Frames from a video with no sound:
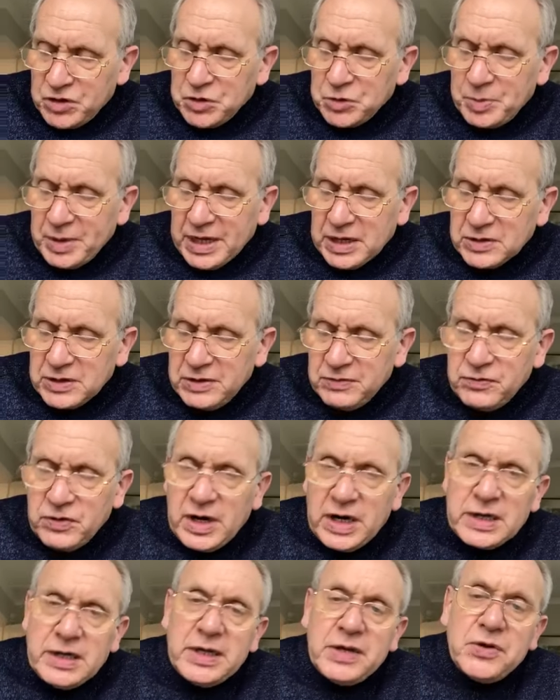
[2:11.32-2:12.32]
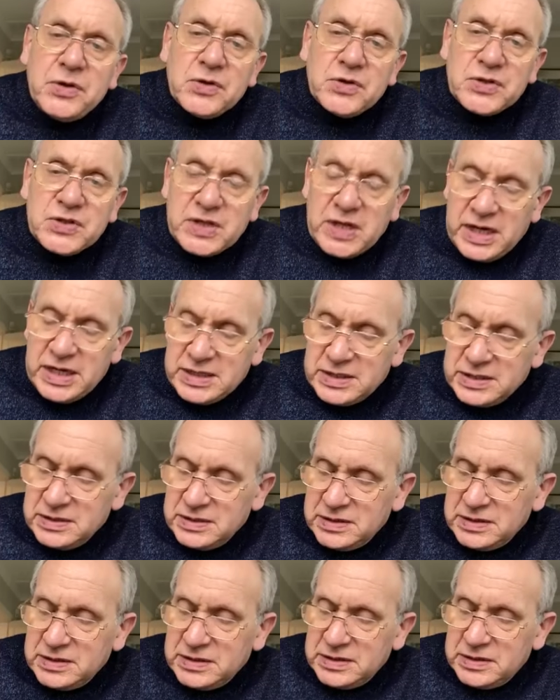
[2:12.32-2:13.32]
Teach me how to live rightly in your sight,
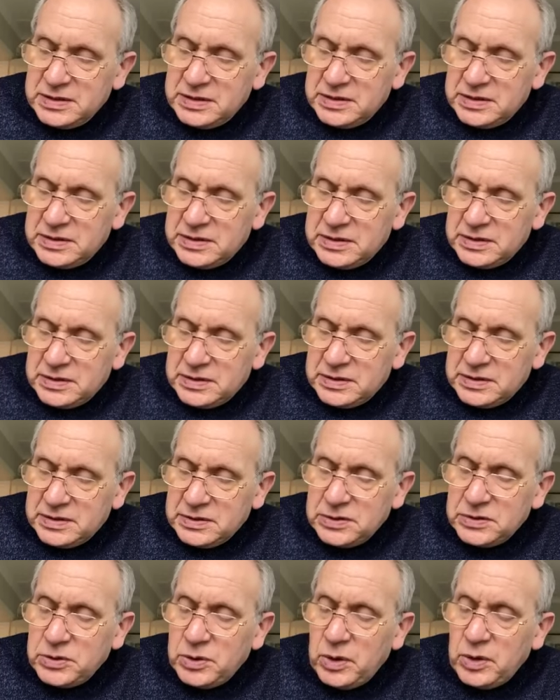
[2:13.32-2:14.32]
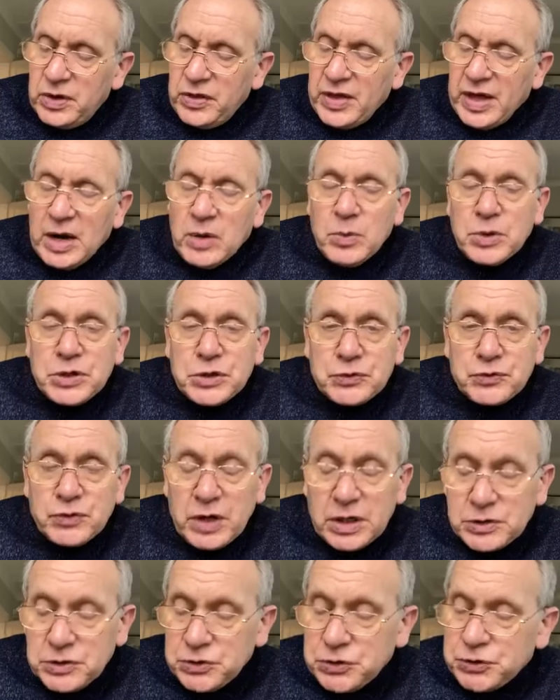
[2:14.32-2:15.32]
to do only that which is
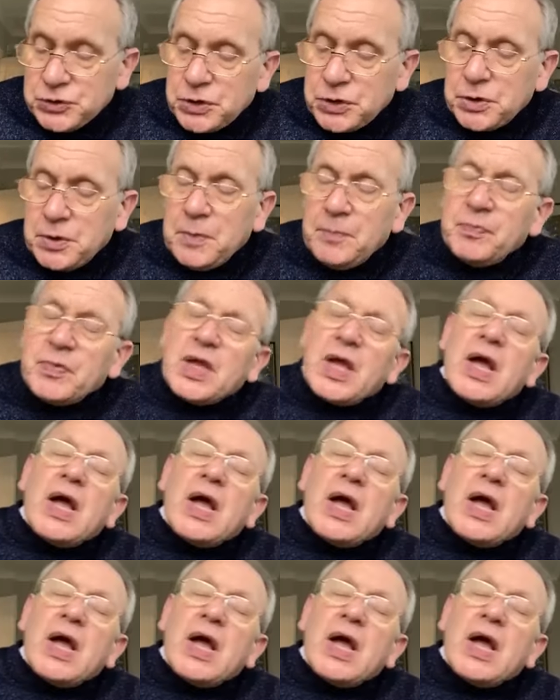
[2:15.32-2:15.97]
right and true.